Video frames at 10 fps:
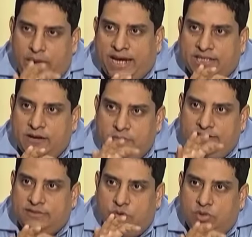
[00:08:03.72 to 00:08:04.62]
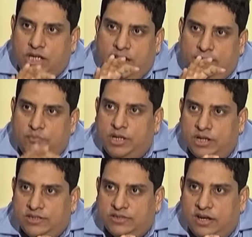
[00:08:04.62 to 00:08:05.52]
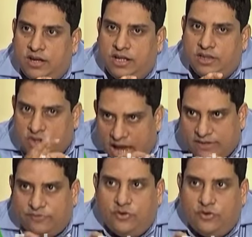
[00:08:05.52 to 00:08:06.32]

backed M S Dhoni like pillars. That,